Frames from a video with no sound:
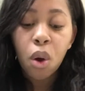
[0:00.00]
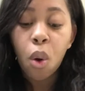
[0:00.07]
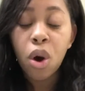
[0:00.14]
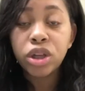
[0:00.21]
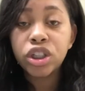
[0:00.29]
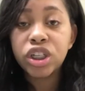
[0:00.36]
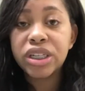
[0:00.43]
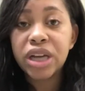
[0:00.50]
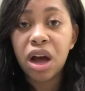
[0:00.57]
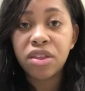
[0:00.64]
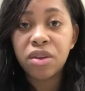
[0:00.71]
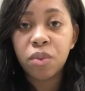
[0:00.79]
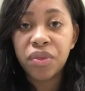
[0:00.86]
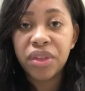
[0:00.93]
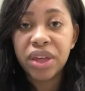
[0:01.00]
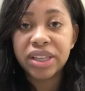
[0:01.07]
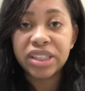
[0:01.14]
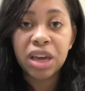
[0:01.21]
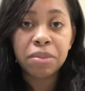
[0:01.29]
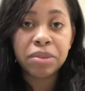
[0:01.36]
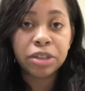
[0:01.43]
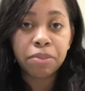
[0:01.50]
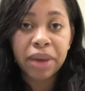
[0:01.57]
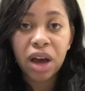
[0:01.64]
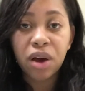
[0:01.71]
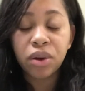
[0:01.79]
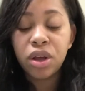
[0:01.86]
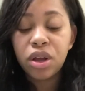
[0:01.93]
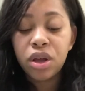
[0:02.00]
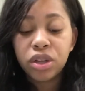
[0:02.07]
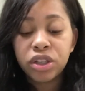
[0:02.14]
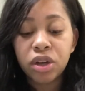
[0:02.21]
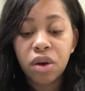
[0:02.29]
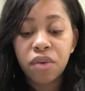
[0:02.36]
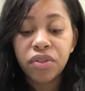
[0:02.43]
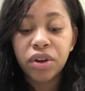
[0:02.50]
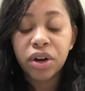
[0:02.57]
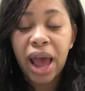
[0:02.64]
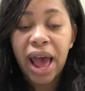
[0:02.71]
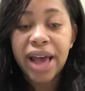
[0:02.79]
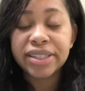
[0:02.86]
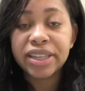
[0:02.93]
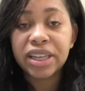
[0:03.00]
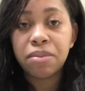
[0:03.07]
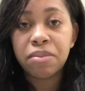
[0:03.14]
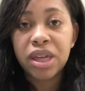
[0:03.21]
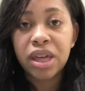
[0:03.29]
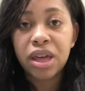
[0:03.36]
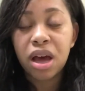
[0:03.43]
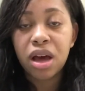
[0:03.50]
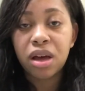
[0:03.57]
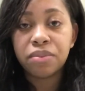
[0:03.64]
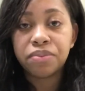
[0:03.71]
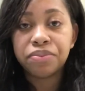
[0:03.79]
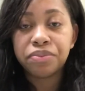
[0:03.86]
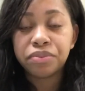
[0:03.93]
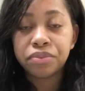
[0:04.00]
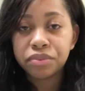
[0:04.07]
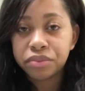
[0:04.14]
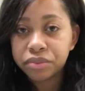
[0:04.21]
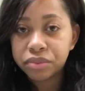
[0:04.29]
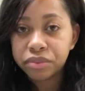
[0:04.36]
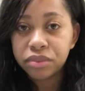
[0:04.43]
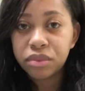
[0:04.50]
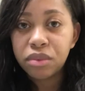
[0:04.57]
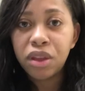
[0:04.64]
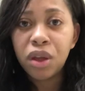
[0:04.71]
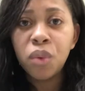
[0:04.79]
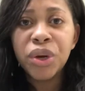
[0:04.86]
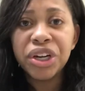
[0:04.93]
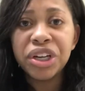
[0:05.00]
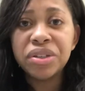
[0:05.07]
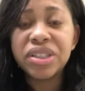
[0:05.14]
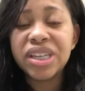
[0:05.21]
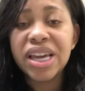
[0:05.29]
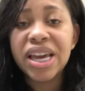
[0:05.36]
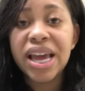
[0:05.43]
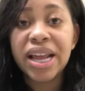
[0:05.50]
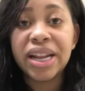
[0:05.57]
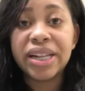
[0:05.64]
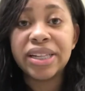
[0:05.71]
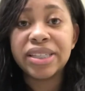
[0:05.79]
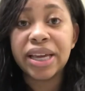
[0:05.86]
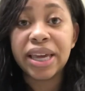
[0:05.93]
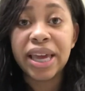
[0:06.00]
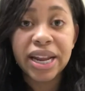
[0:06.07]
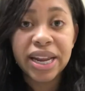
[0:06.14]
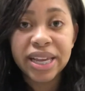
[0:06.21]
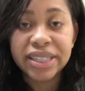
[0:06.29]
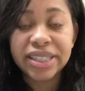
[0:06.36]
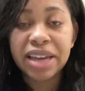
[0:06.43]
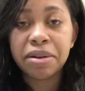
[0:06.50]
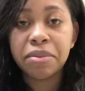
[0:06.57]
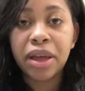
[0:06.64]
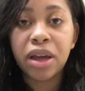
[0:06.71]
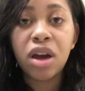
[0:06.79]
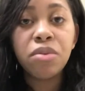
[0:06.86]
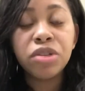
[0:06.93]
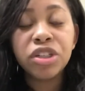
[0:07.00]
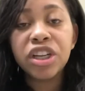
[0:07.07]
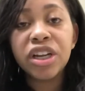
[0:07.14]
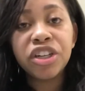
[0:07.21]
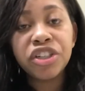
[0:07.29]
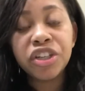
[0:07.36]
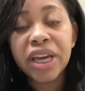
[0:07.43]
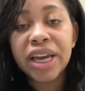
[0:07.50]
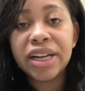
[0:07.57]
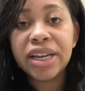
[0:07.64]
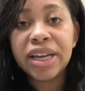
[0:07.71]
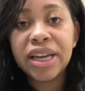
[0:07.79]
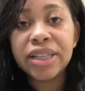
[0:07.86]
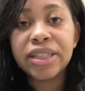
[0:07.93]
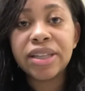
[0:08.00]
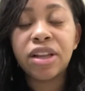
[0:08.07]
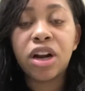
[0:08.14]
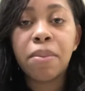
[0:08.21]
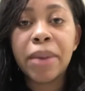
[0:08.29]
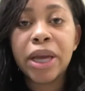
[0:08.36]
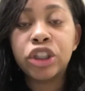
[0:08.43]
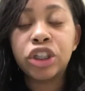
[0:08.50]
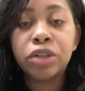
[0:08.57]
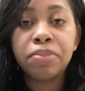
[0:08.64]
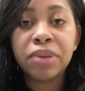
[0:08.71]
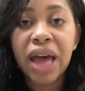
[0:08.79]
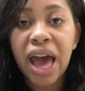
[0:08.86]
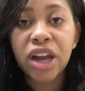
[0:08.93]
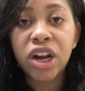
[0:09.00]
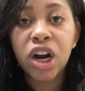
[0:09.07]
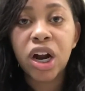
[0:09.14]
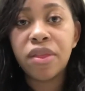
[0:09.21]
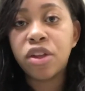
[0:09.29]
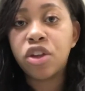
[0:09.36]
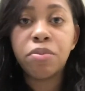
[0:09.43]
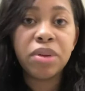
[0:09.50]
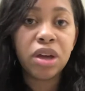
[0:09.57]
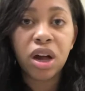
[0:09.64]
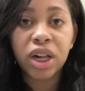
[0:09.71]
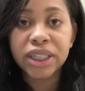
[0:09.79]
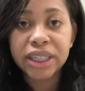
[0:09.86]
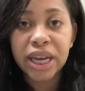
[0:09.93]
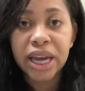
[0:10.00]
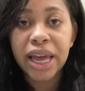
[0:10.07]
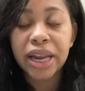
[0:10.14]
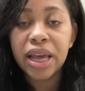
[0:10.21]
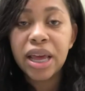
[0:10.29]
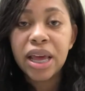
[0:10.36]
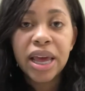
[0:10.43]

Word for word: or I'll just tell them what the exam is about. So if they're asking me, um, what do you see, and it's a kidney exam, I'm like, oh, I'm just looking at your kidneys, and then I'll measure your bladder, and then you'll be all done.